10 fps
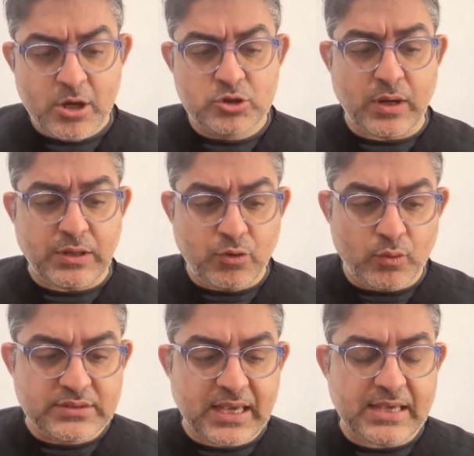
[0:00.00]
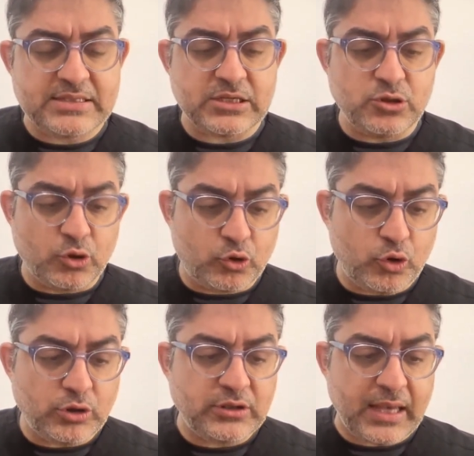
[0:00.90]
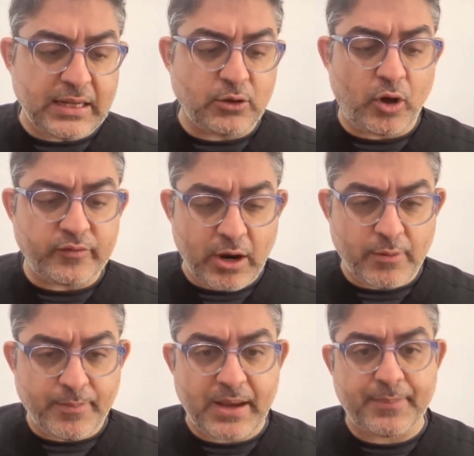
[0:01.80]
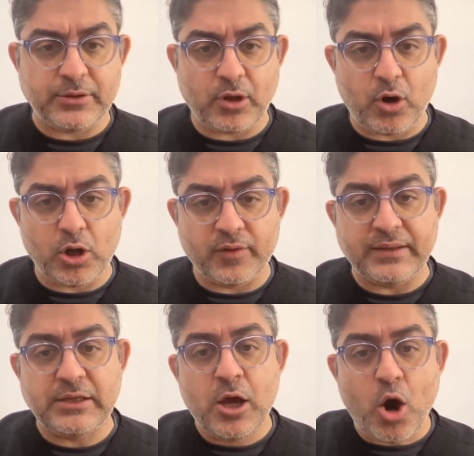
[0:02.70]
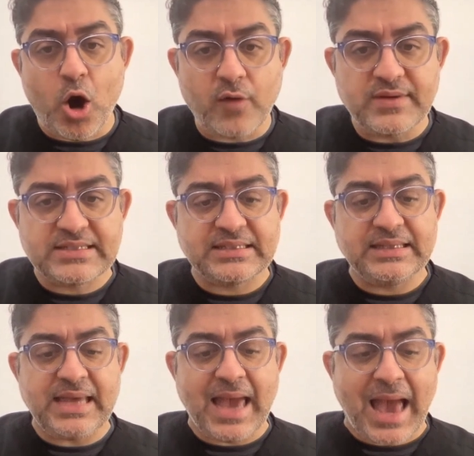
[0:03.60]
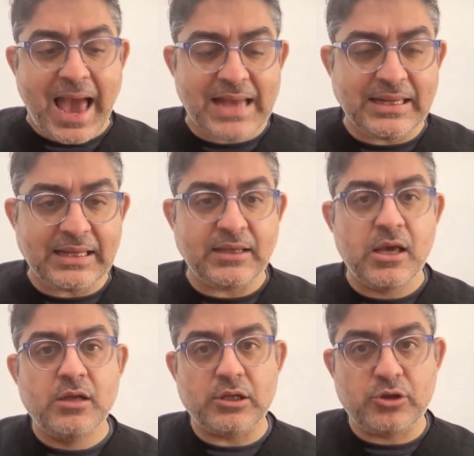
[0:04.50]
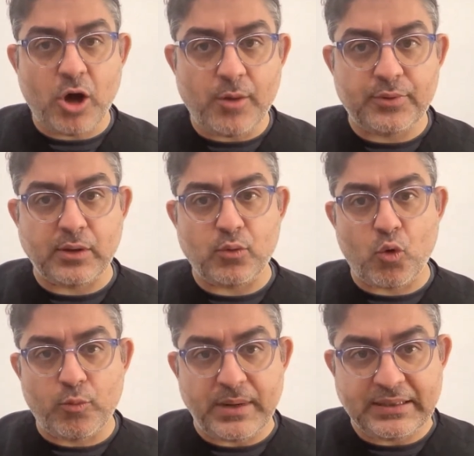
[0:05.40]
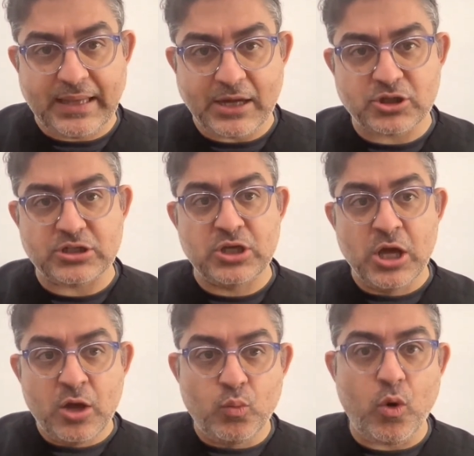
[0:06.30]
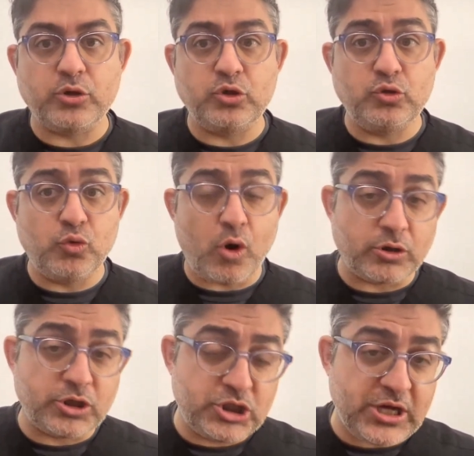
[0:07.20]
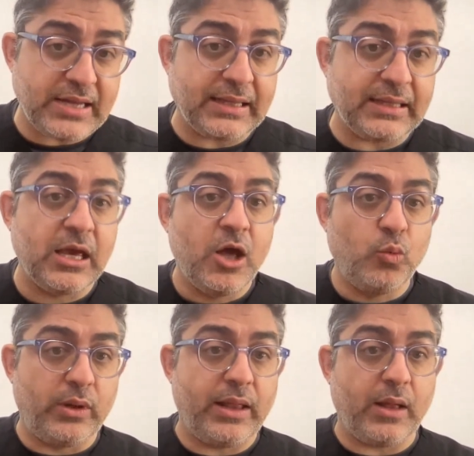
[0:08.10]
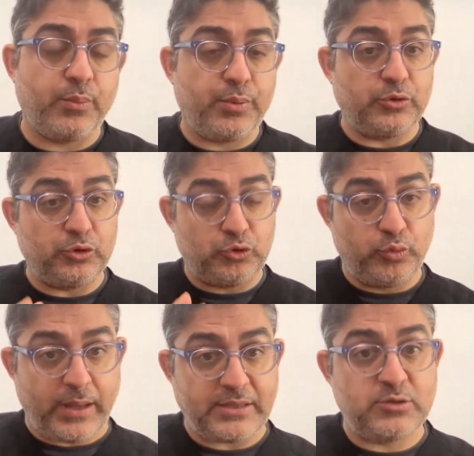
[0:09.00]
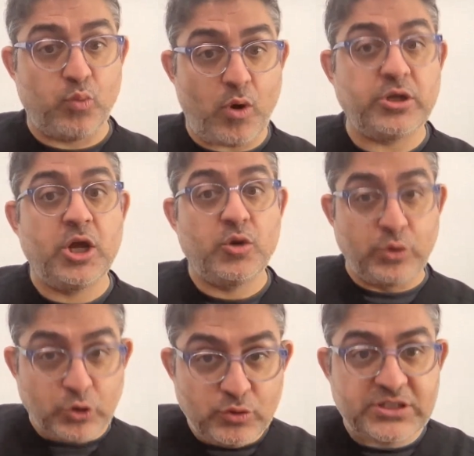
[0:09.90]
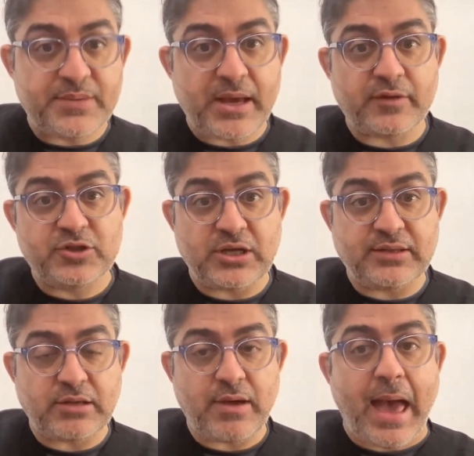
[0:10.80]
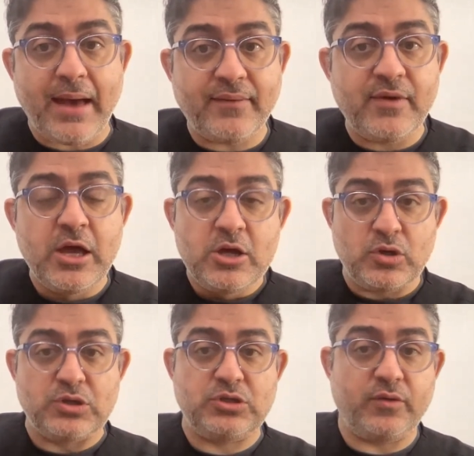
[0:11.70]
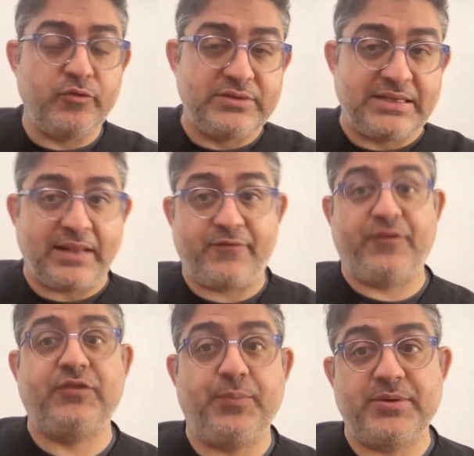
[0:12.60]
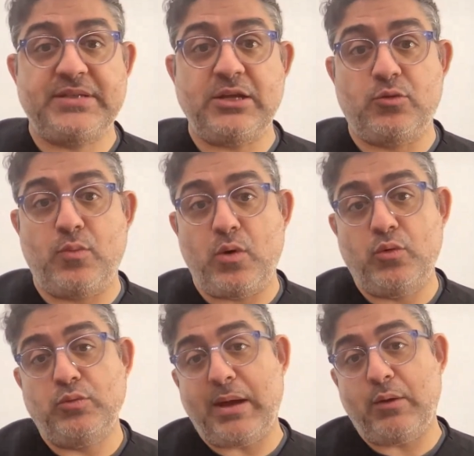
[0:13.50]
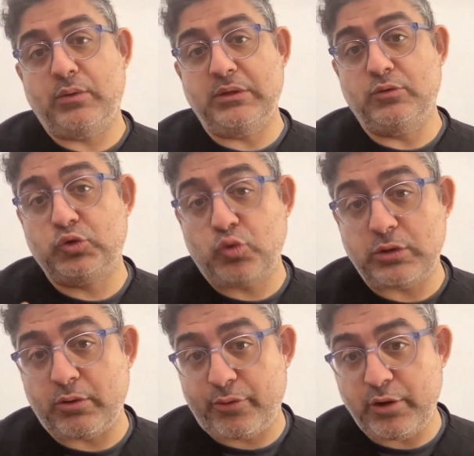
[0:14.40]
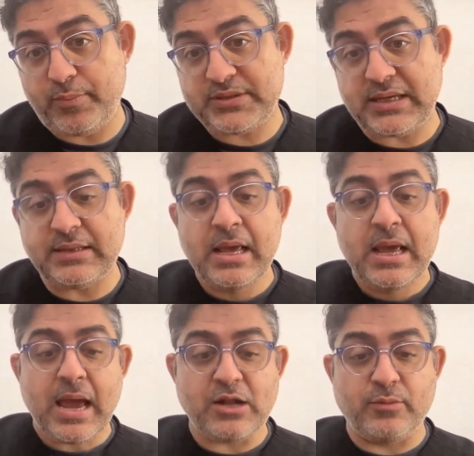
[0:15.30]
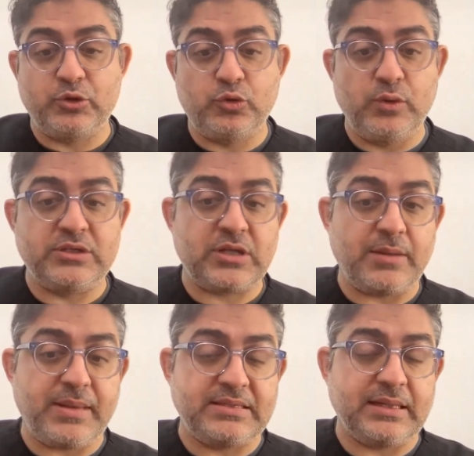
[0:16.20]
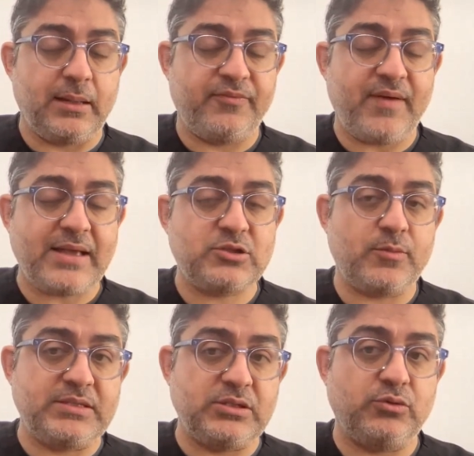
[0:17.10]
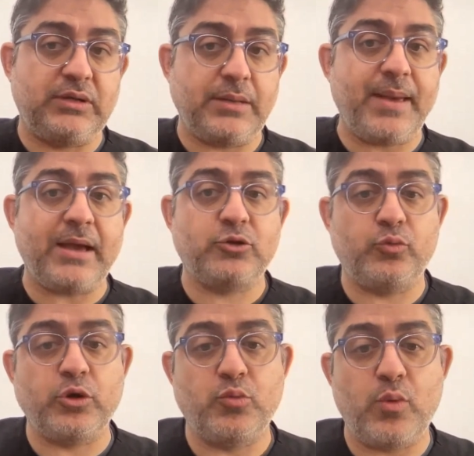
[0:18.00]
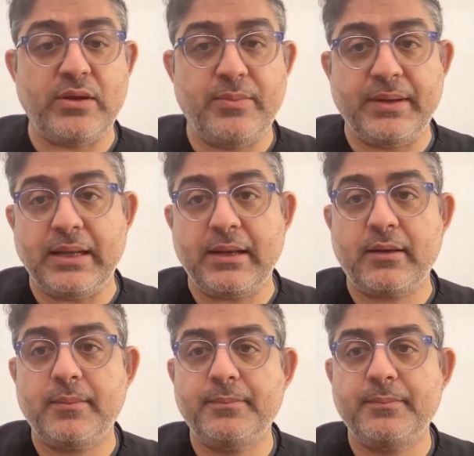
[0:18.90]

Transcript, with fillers: So in those cases, you could get a lot of your hair back, but not all of it. Obviously, adding the topical or medications while you are shedding will help two ways. One, reduce the amount of shed that you have. So instead of losing like 50%, you, can, you might only lose 20 or 30%. And number two, it's going to basically help faster, basically to get back to where you were at the beginning.